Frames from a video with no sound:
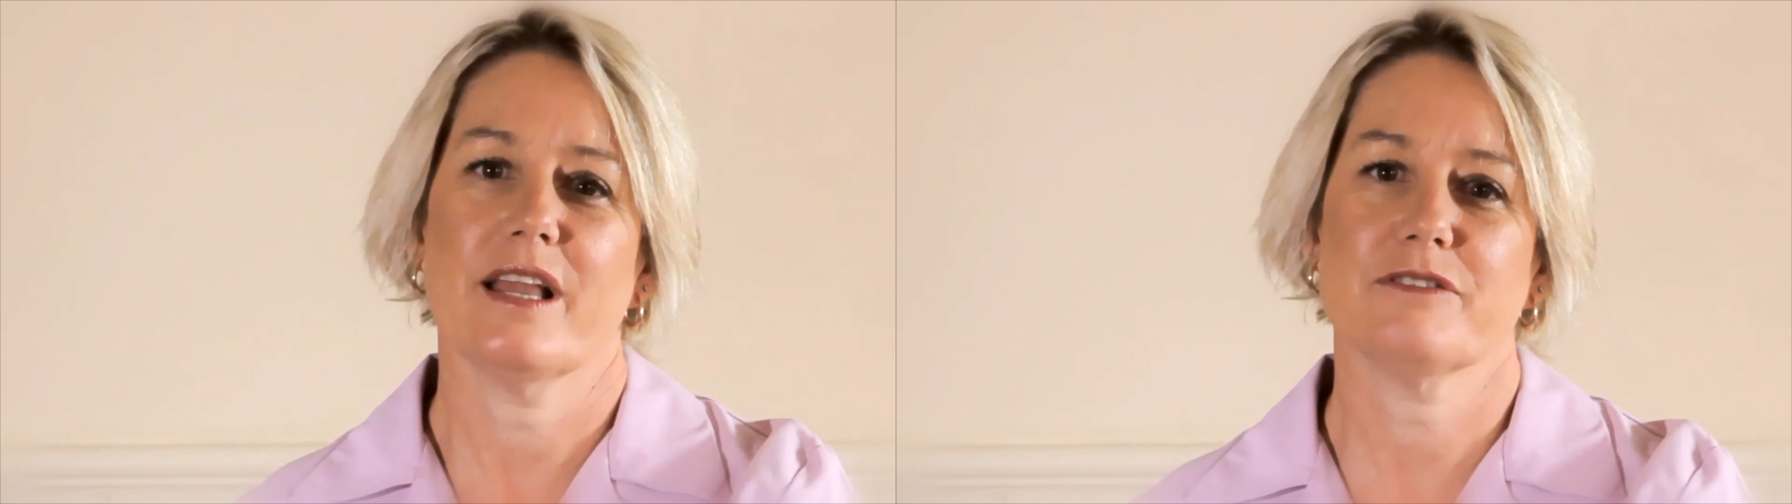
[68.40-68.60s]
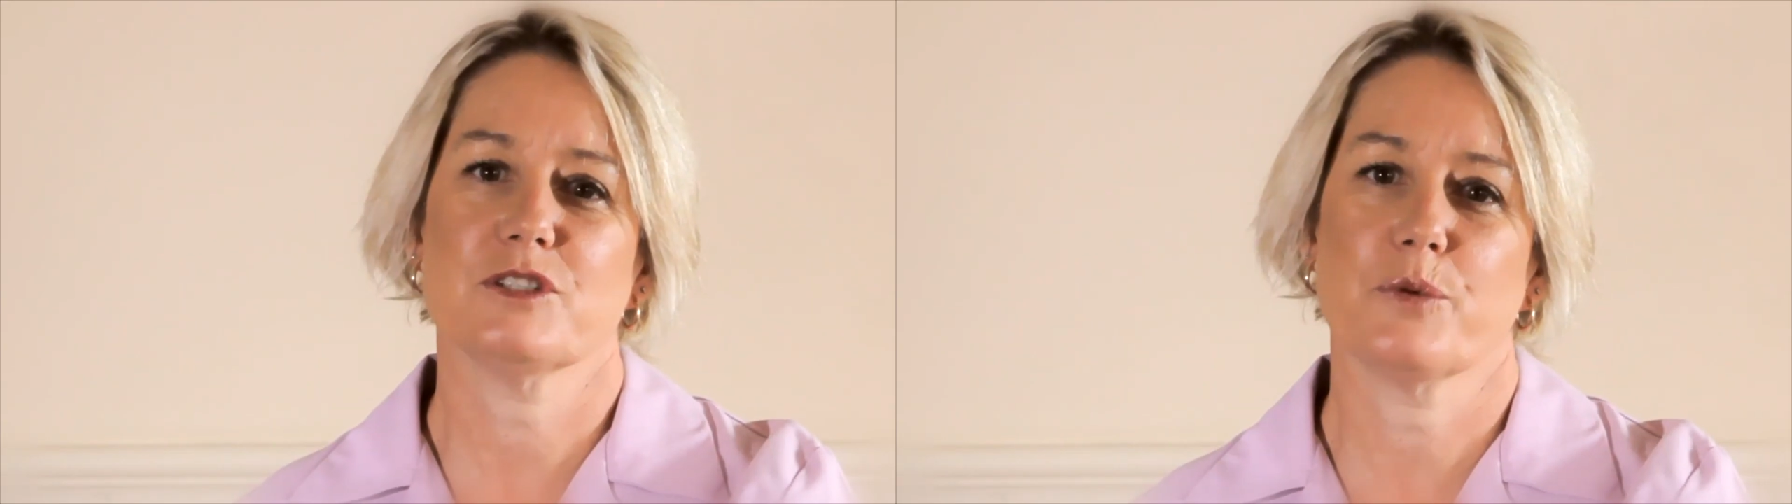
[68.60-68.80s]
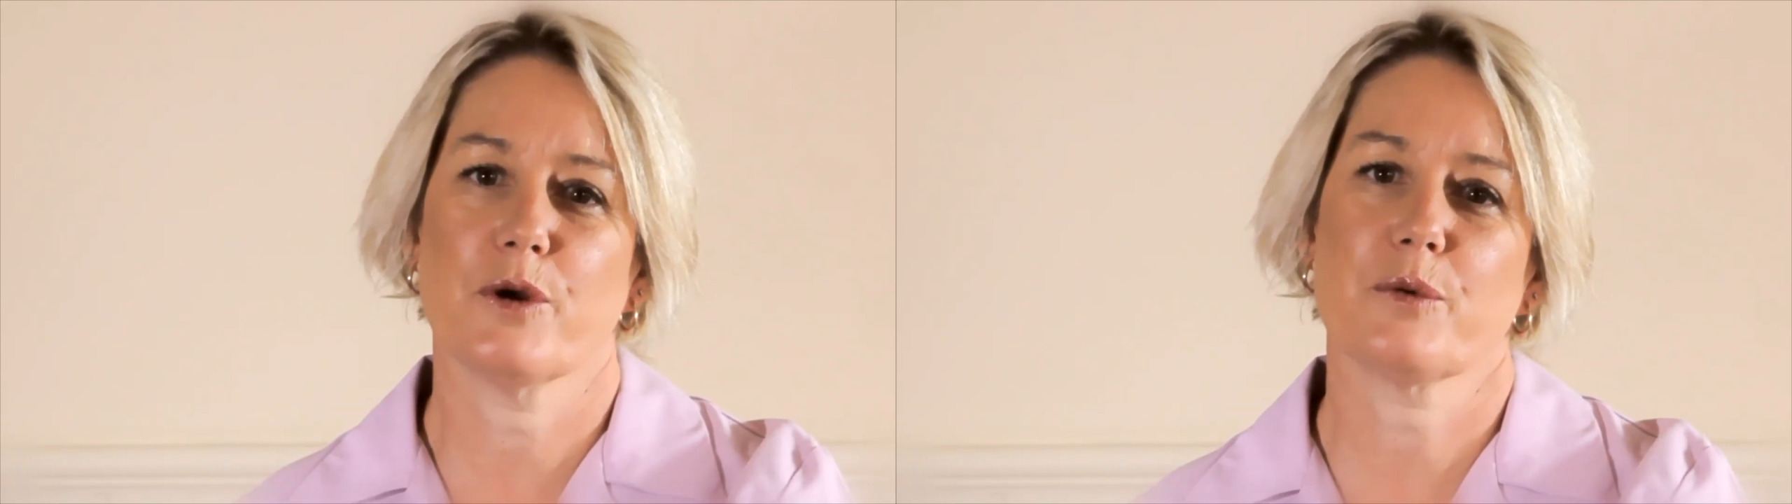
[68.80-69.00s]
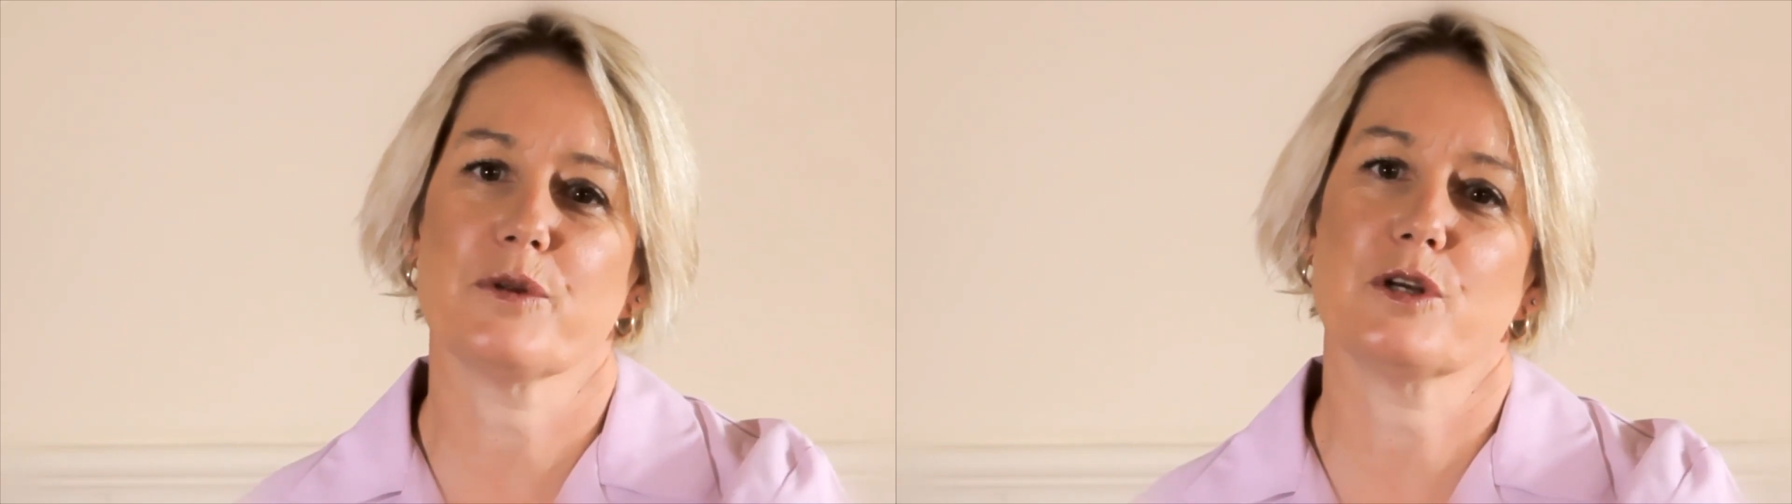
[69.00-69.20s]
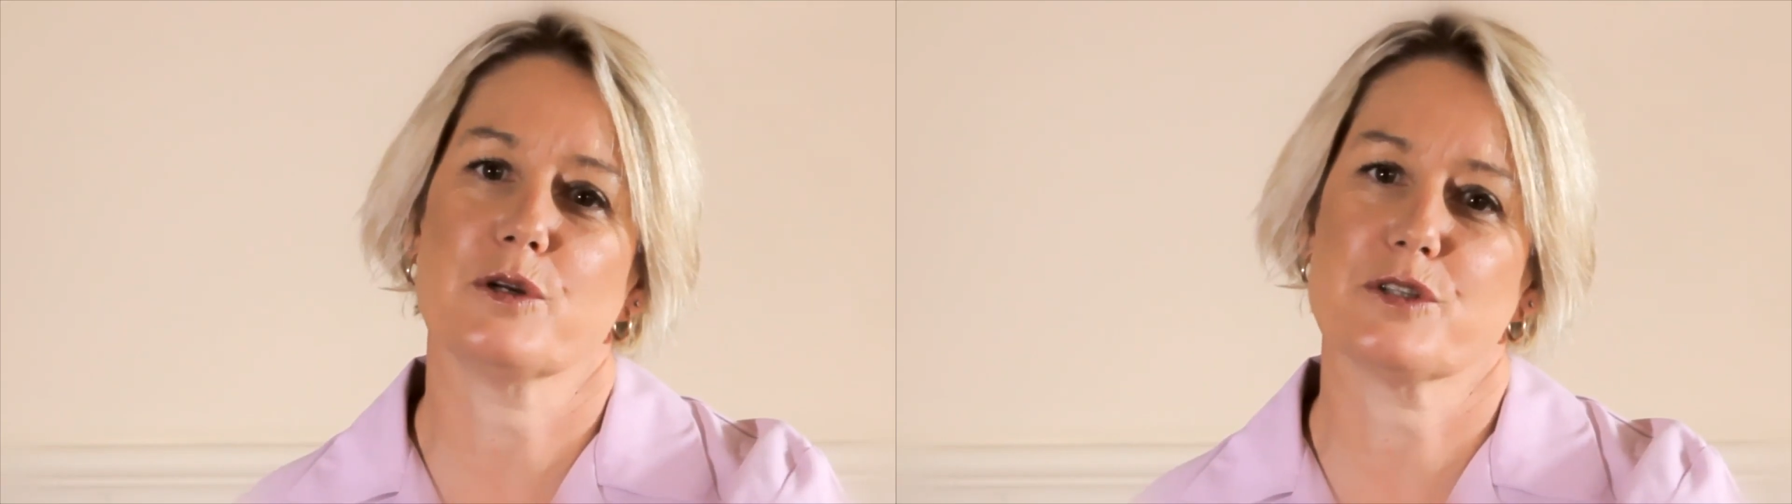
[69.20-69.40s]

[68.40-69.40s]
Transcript: We'd love to work with you